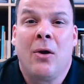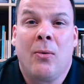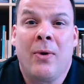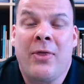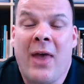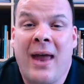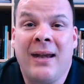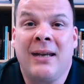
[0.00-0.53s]

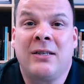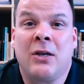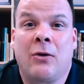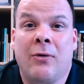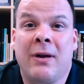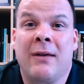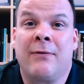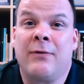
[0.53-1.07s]
with any
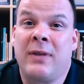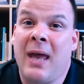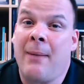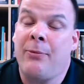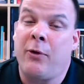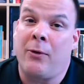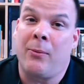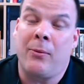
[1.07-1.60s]
degree of
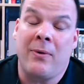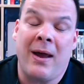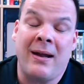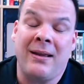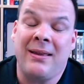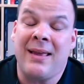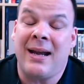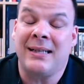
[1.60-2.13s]
depth or
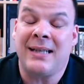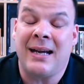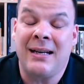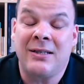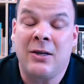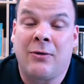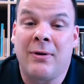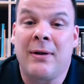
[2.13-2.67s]
anything that has any
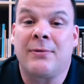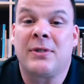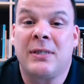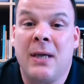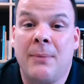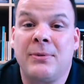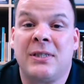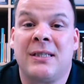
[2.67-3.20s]
degree of
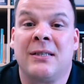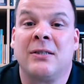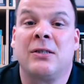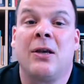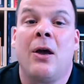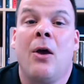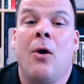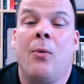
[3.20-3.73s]

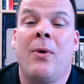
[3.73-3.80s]
substance